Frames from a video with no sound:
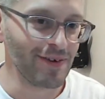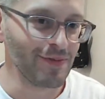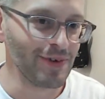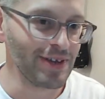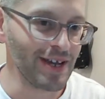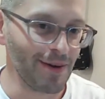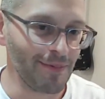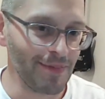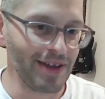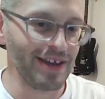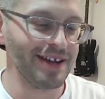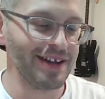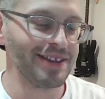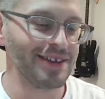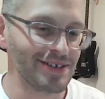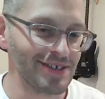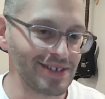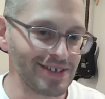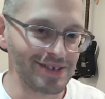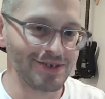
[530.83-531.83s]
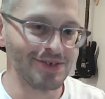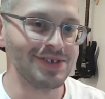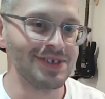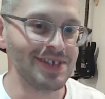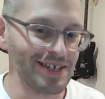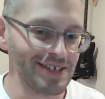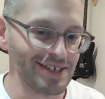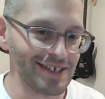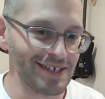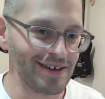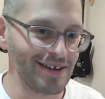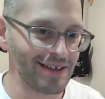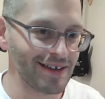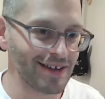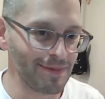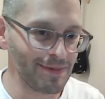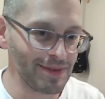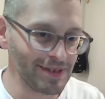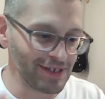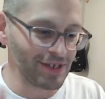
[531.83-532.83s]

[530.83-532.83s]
We come in, there's this new sales leader, they come in,